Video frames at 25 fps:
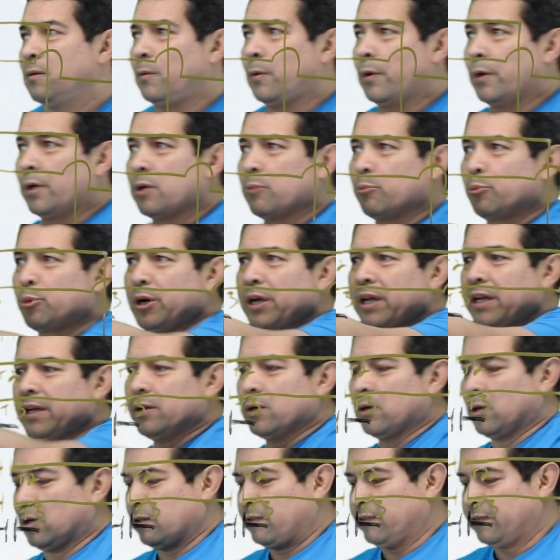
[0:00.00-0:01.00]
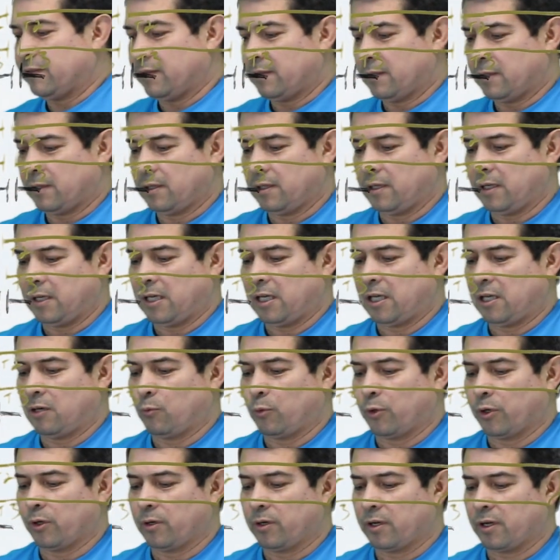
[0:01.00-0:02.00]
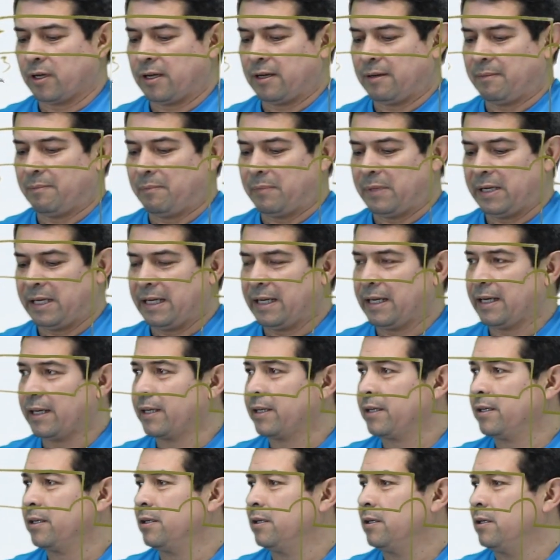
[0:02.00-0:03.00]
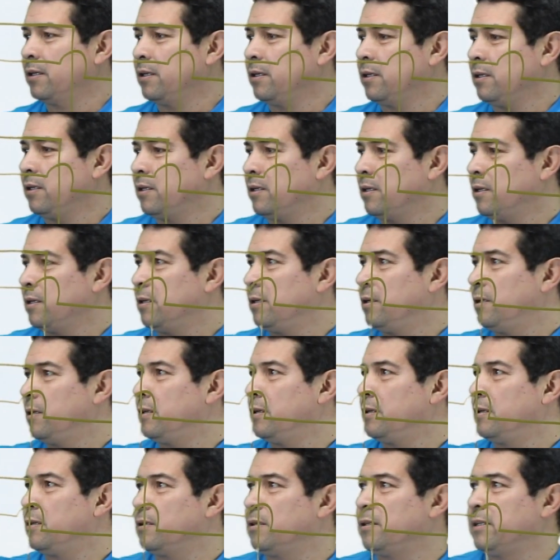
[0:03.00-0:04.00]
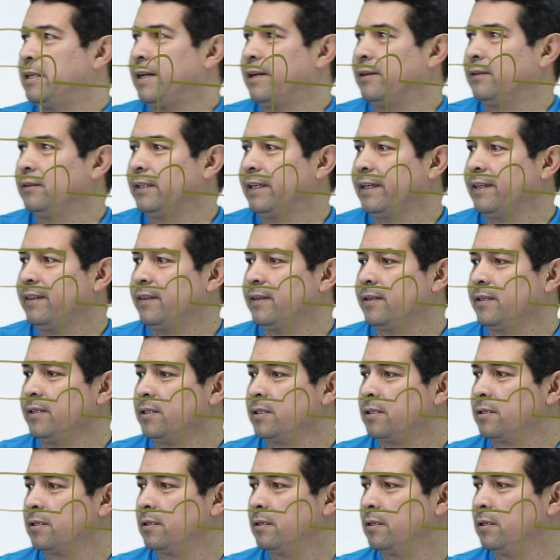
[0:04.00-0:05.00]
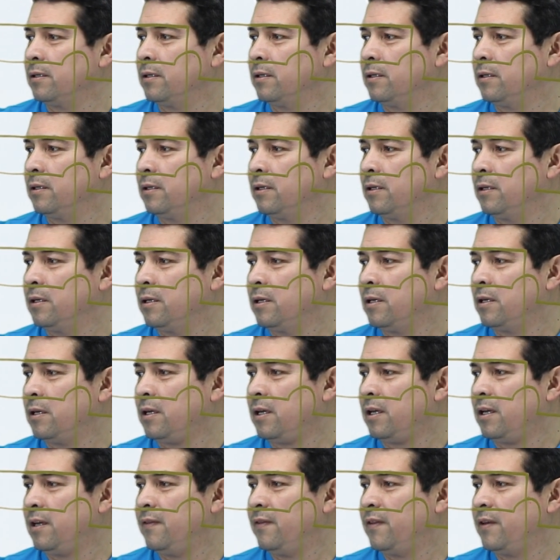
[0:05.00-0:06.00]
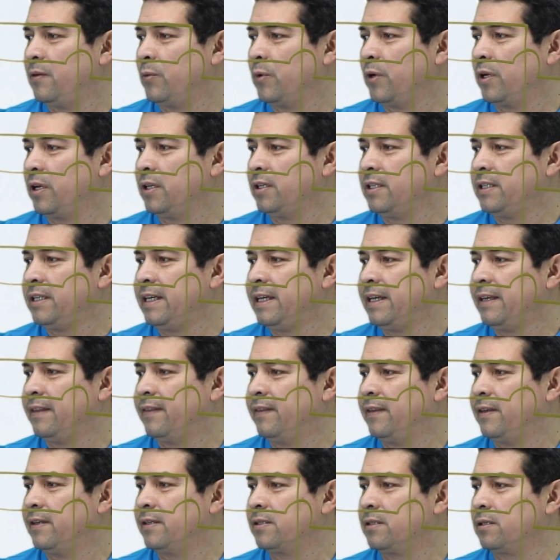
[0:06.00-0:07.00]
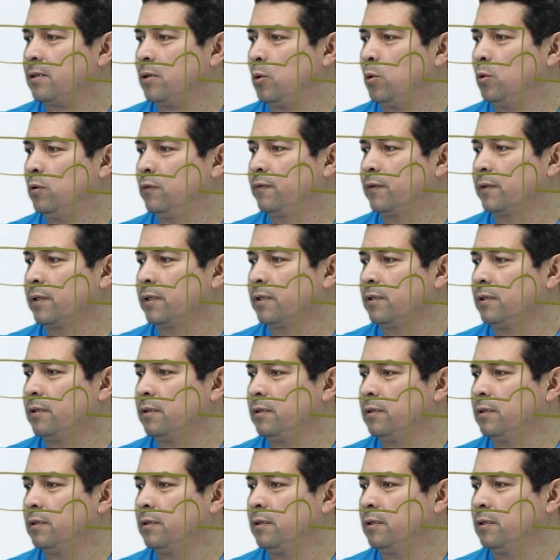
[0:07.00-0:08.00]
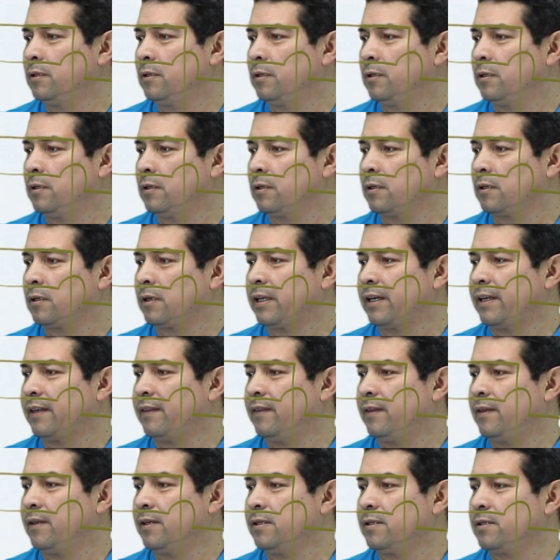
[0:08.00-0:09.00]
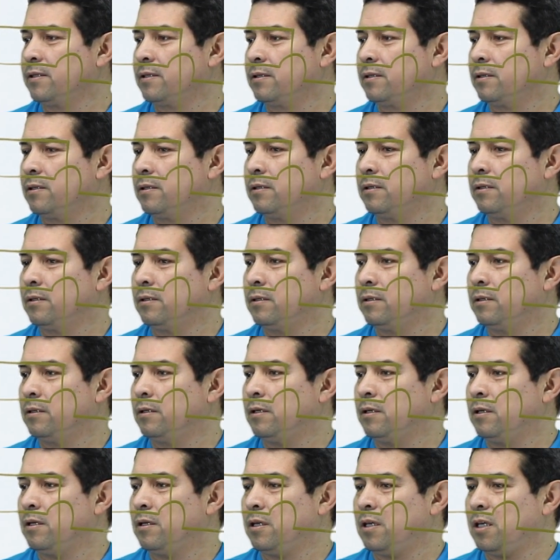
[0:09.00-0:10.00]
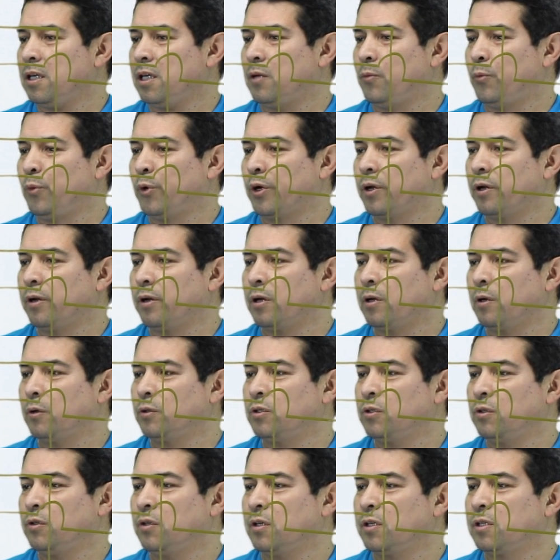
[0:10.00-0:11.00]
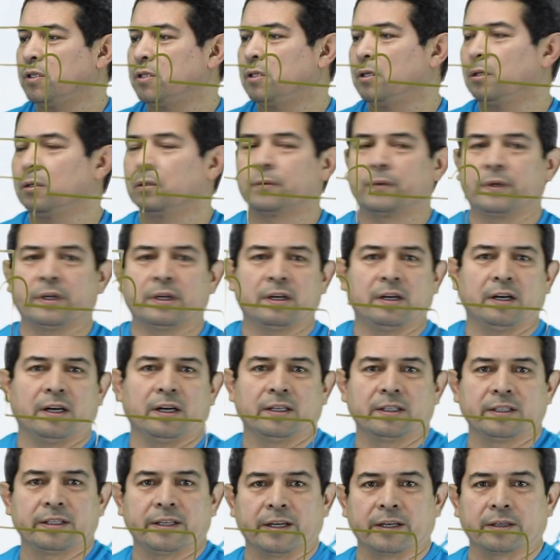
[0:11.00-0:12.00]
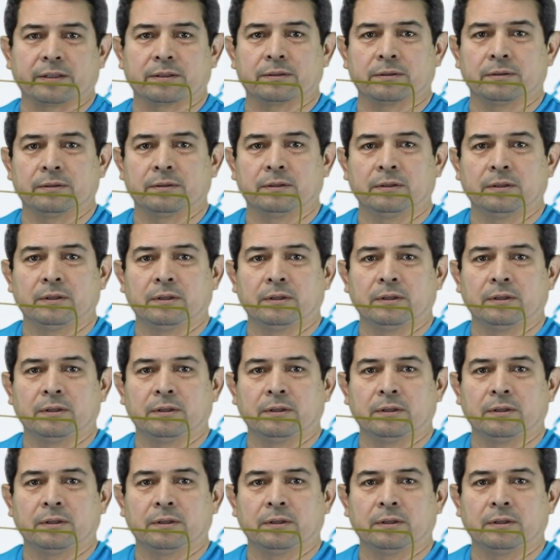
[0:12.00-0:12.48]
We're going to break it off, and we're going to come back down like this, and then we're going to take this over like this, and we're going to go to the auxiliary contact.